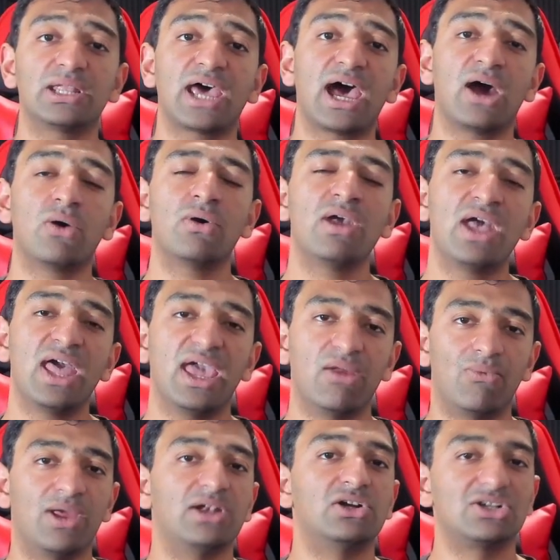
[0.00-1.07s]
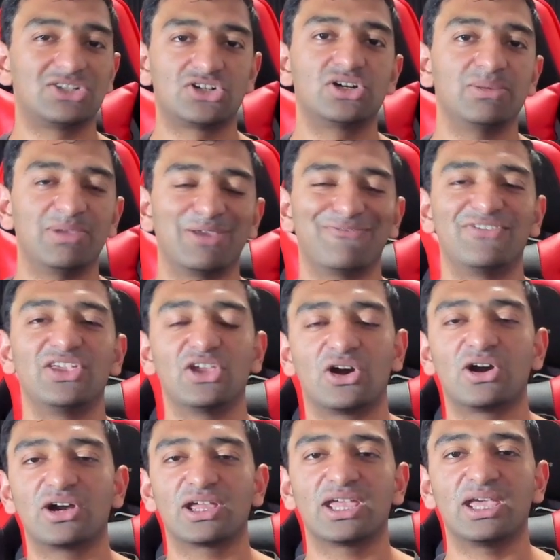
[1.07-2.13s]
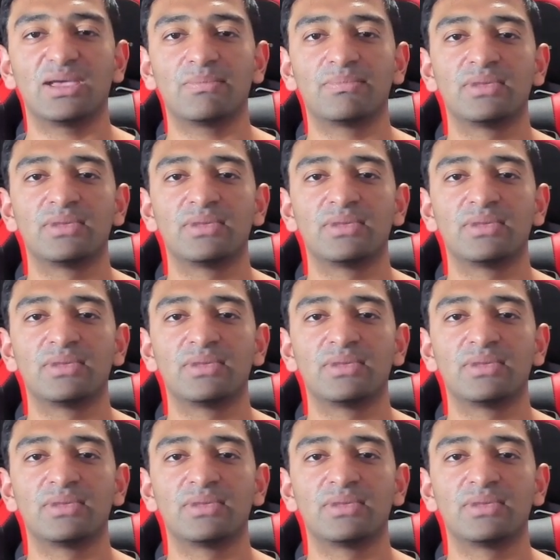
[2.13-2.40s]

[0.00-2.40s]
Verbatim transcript: out a render streaming VR game.